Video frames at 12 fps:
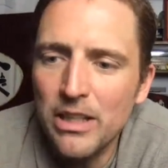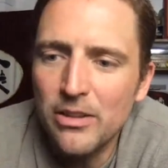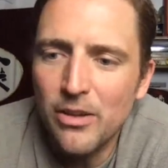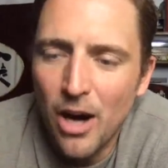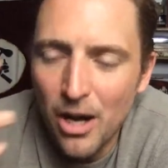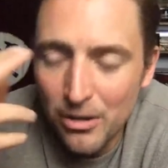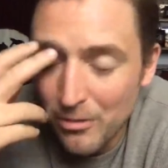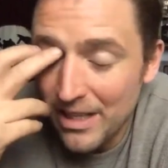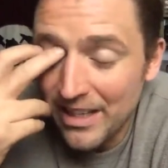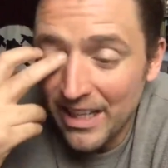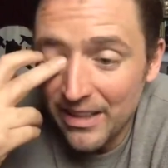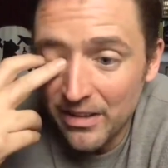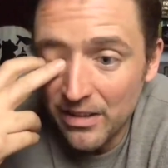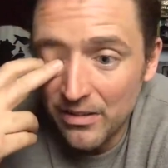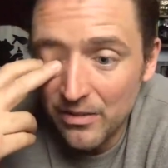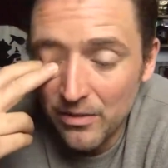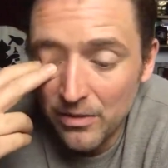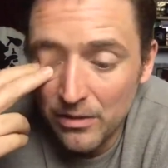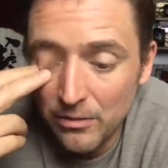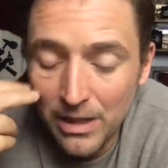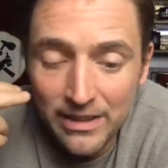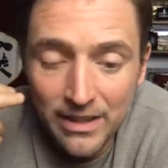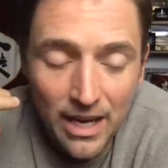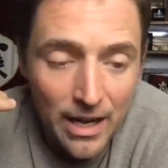along with it
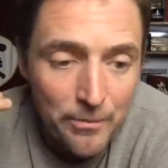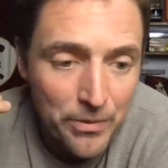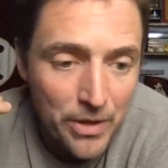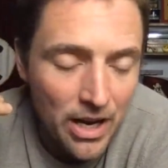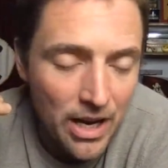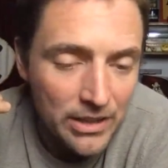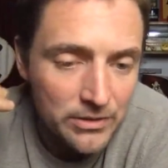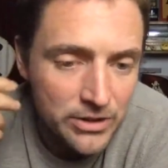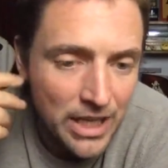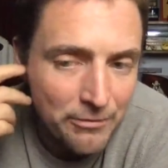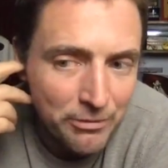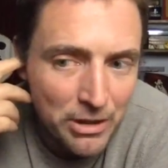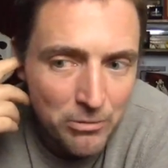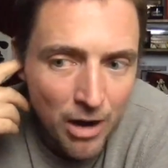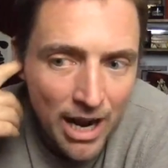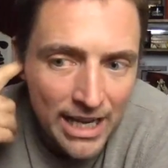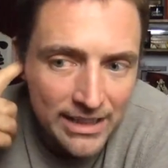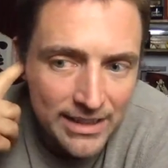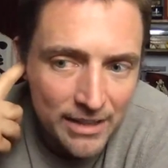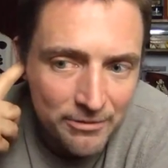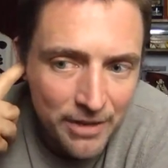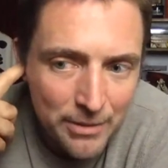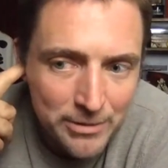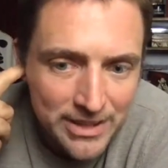with Jeffrey Wright, that
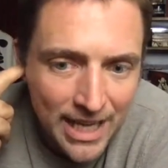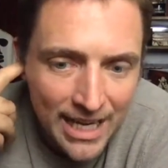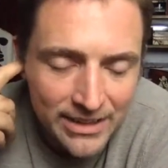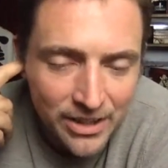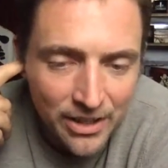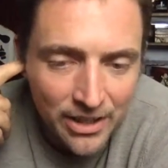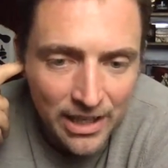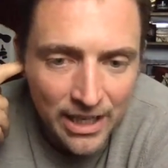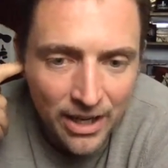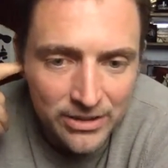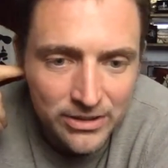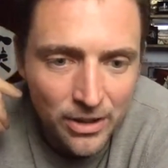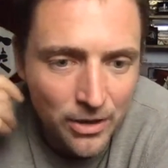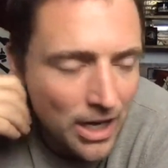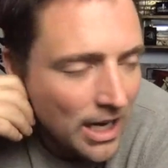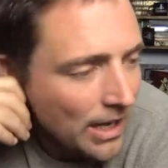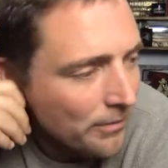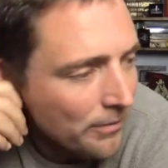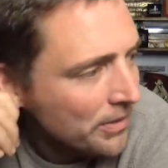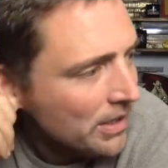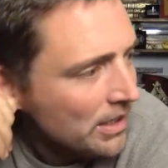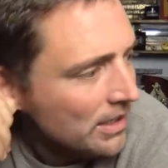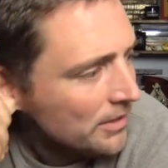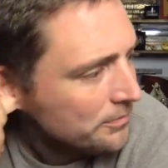famous actor, and also
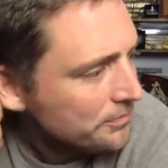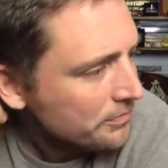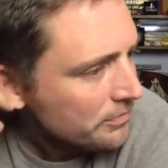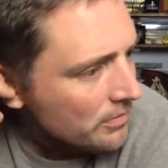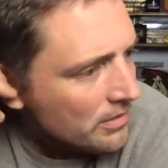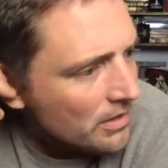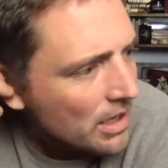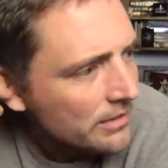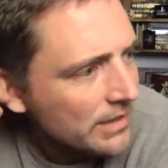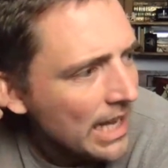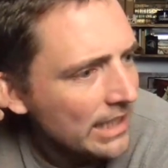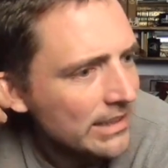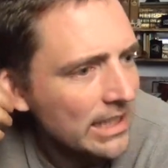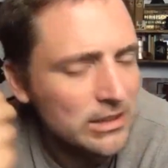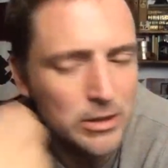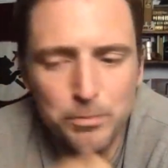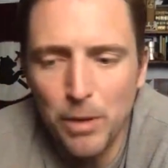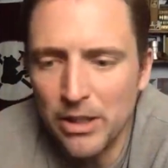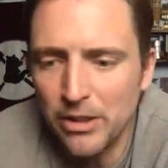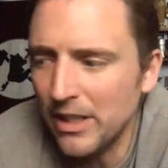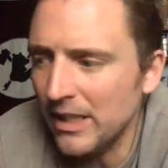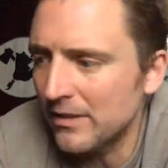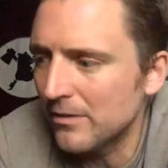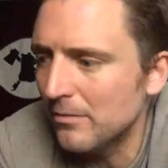that
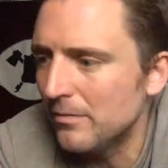sputtering